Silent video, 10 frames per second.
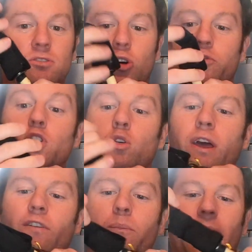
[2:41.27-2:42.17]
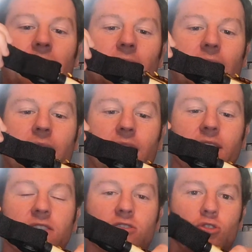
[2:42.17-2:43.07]
So if you don't have a band like
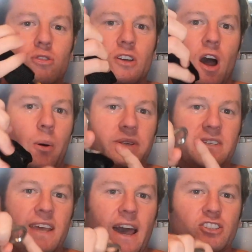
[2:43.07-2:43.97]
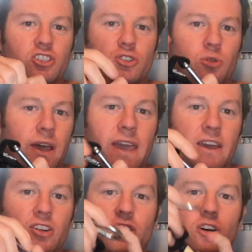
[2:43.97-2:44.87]
this, you can always attach it to a
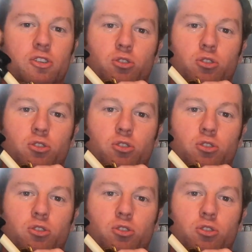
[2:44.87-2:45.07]
handle,